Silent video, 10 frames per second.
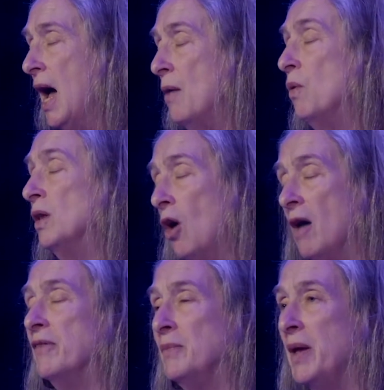I will
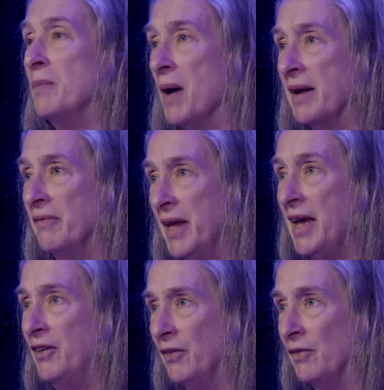often make
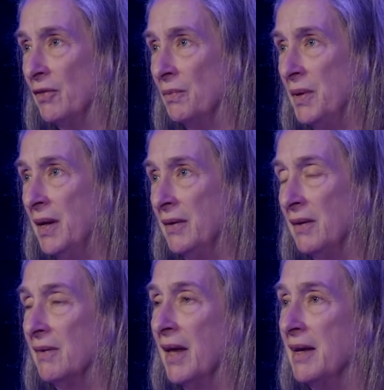modifications,
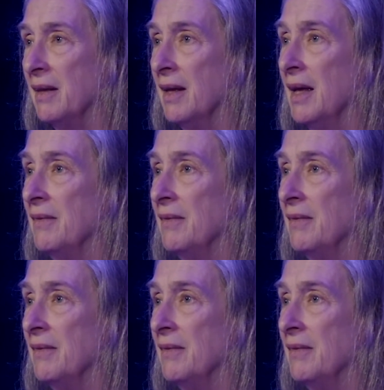because it's like,